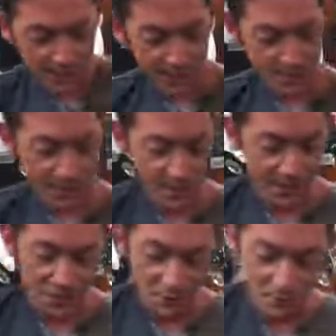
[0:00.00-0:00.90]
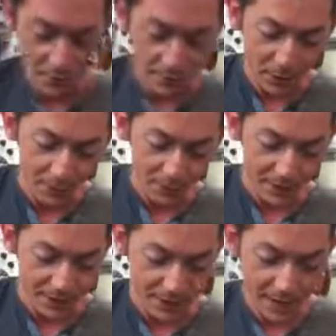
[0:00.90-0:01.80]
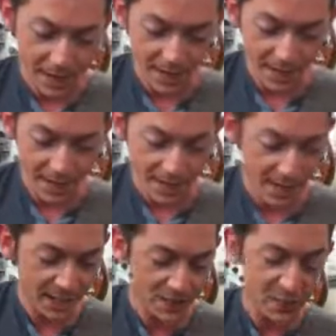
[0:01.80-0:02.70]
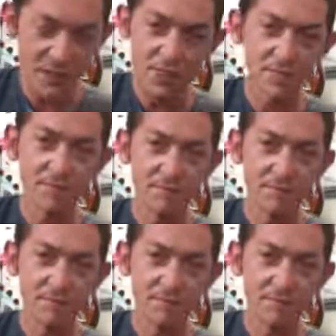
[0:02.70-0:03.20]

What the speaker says: the tube screamer, and that gives you this.